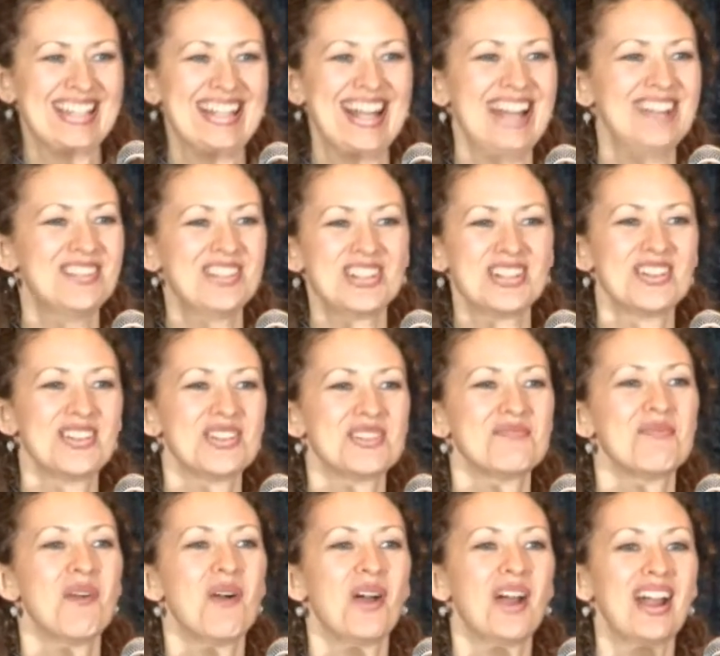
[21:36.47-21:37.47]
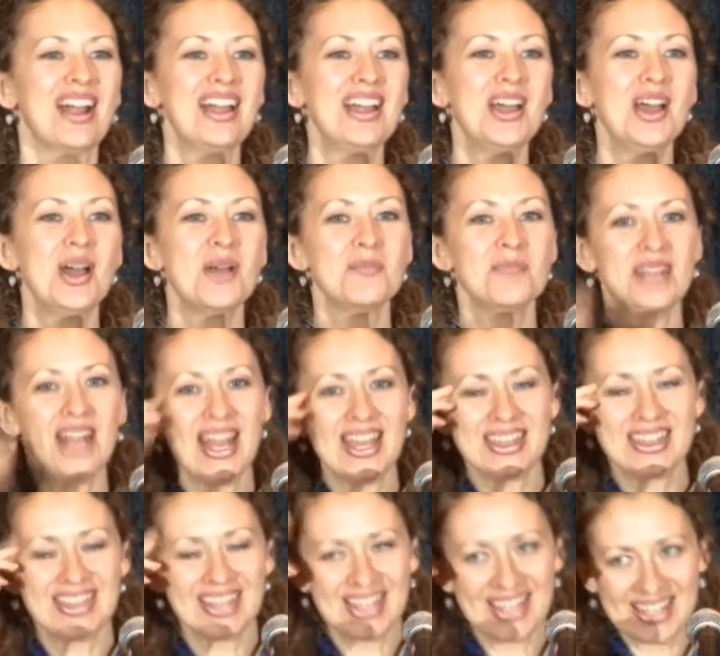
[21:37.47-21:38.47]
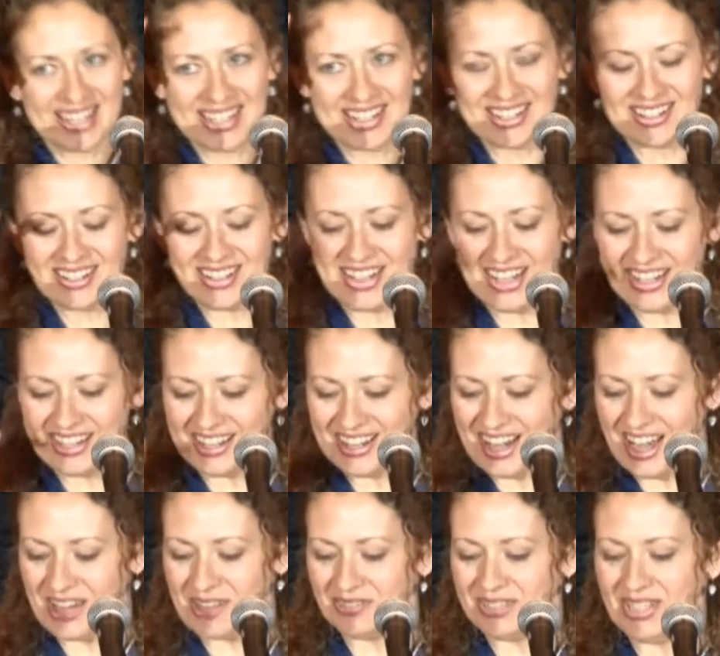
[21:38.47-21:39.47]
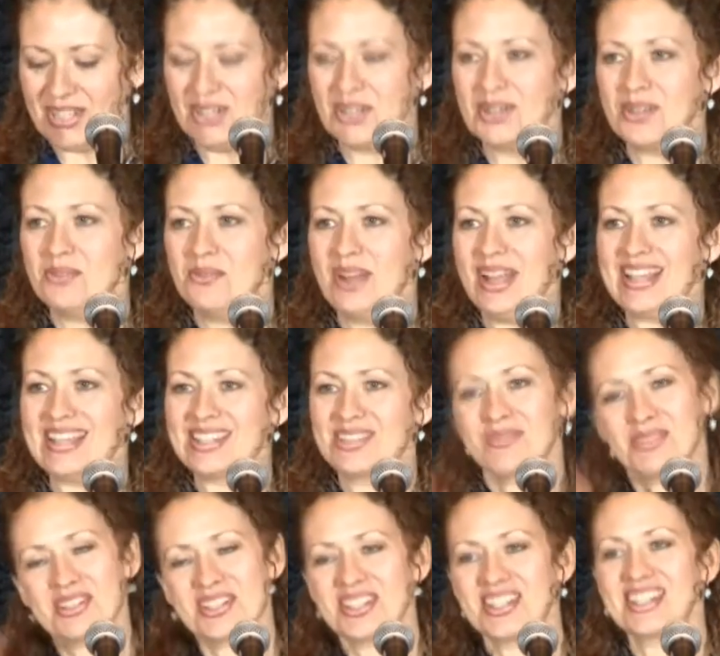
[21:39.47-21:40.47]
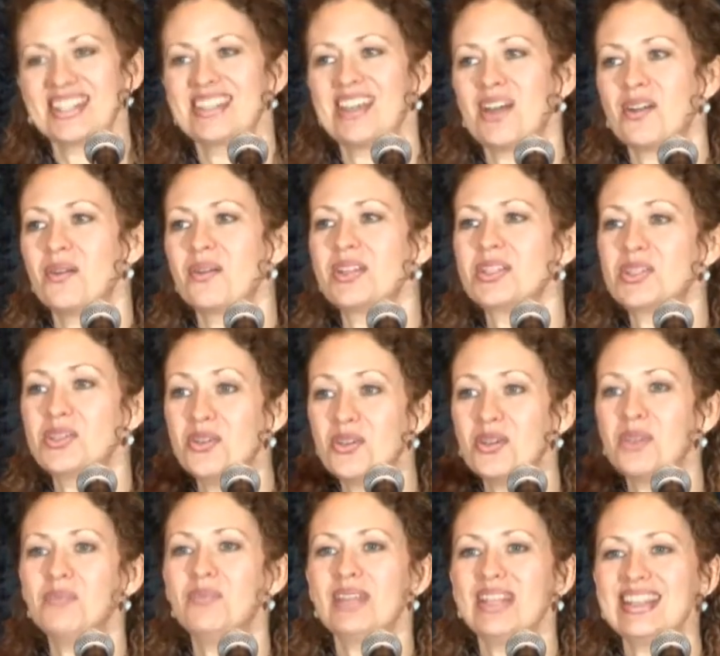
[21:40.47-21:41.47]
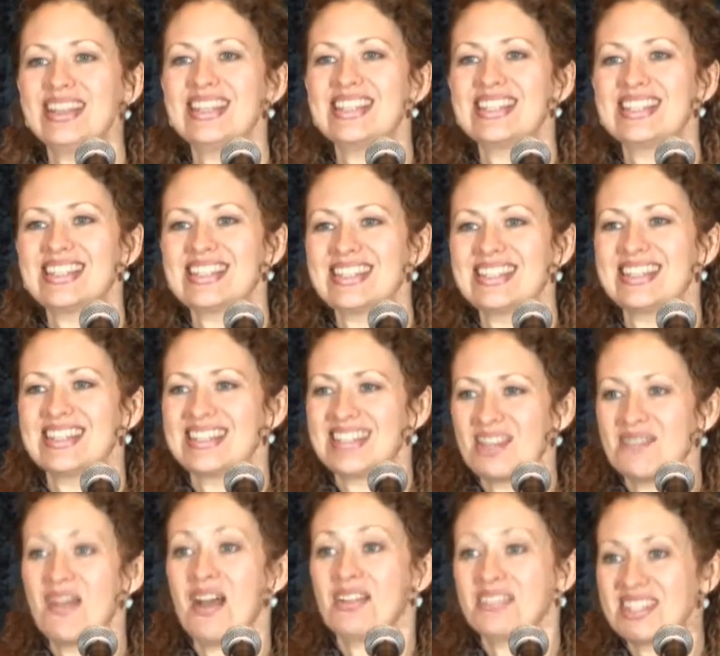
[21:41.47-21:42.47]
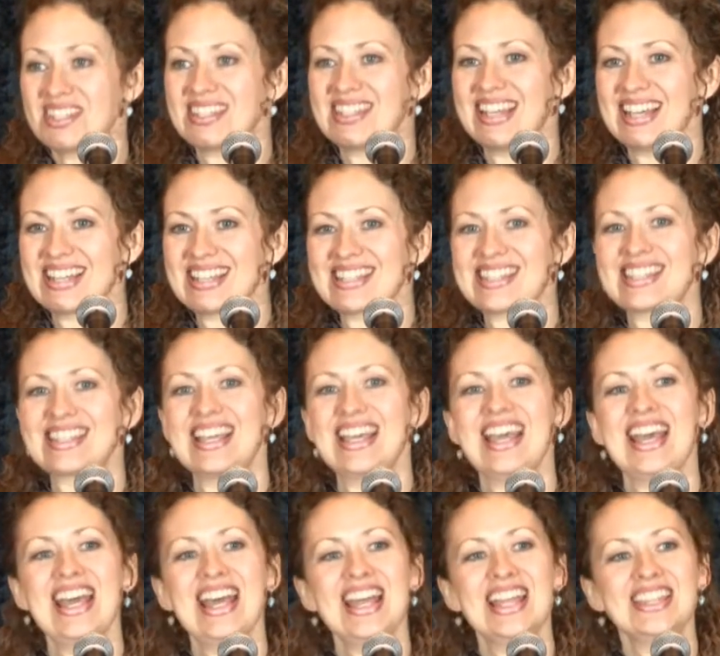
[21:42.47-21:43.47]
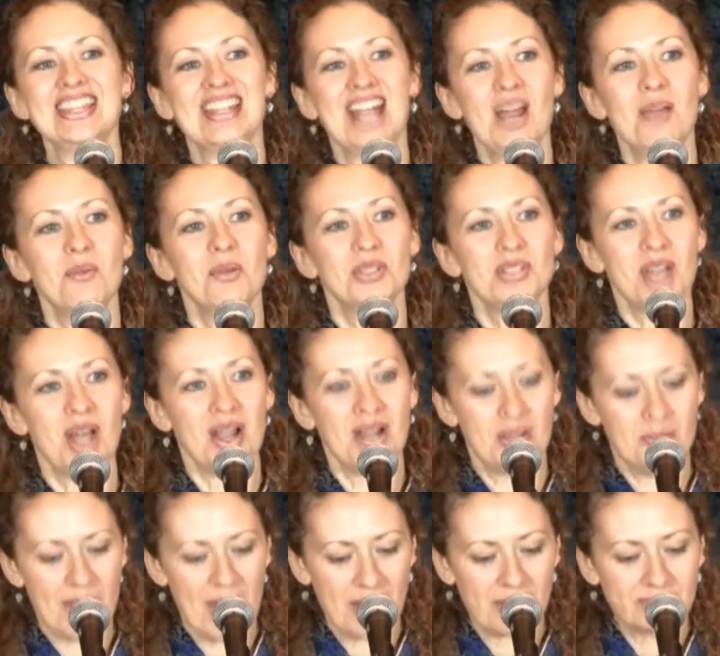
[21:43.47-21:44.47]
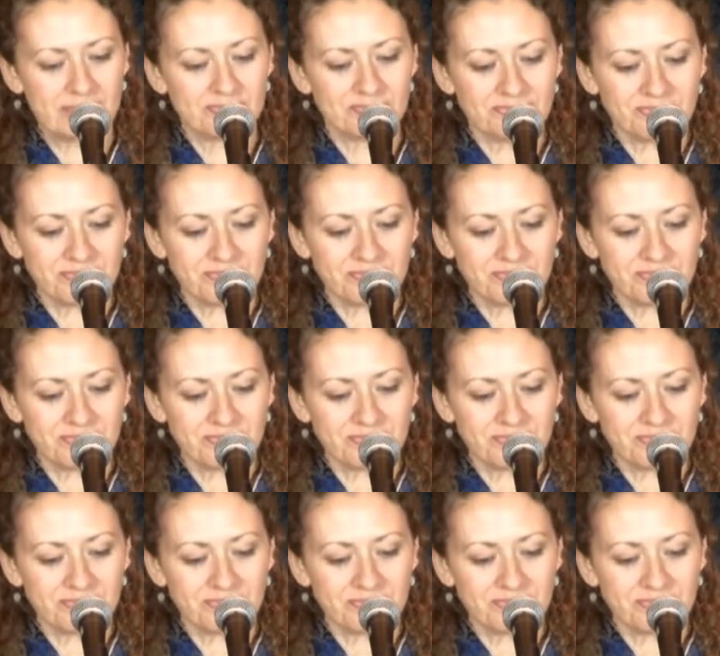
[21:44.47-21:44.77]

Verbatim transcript: and I'm sure there are more, but I think in, in kind of linear ways, which is not always good, but in this instance I found six that I will talk about.